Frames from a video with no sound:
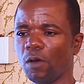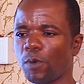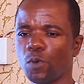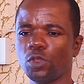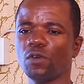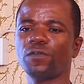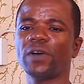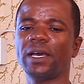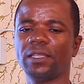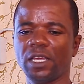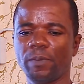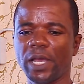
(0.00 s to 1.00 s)
but we don't
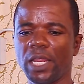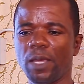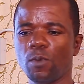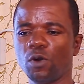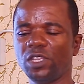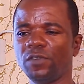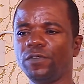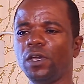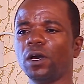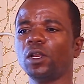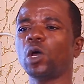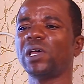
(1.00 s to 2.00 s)
find them anymore. They've
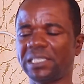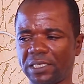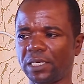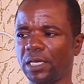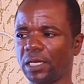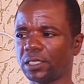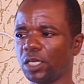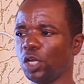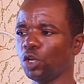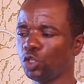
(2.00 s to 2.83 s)
gone extinct.